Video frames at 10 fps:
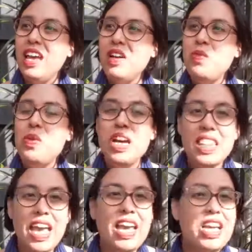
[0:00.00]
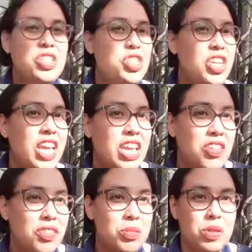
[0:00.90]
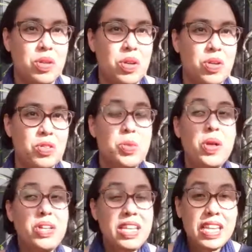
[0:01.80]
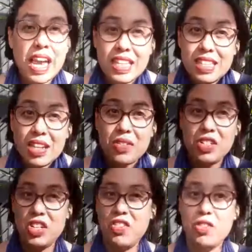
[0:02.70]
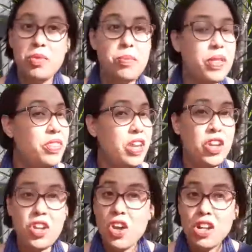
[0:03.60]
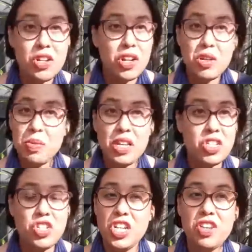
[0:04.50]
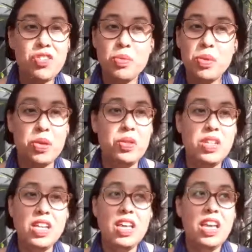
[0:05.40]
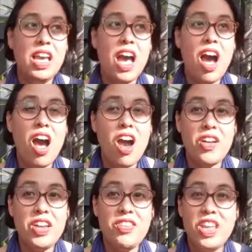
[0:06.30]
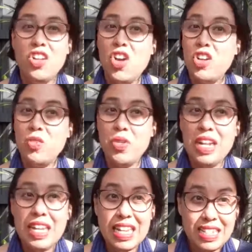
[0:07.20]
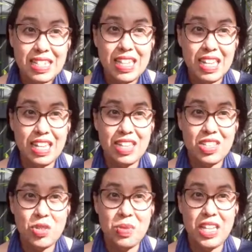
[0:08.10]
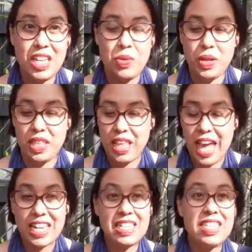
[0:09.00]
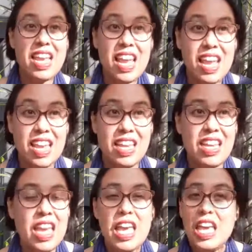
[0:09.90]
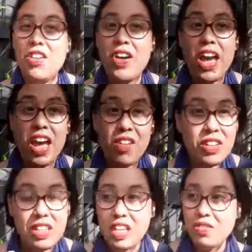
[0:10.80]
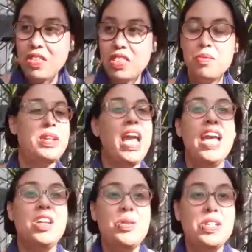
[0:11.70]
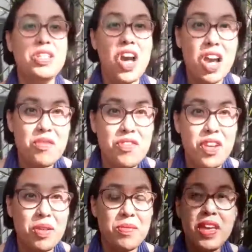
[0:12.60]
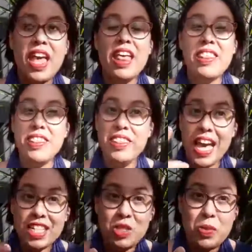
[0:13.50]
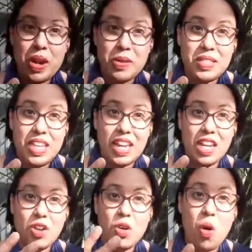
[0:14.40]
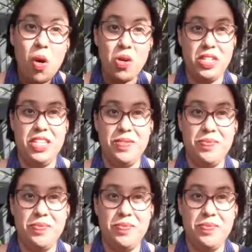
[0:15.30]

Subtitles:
Were they achievable goals? Well, yes, they're achievable, but they're not going to be achievable if they're not realistic to begin with, and T, if I haven't given them an adequate time frame. That's where I was getting caught.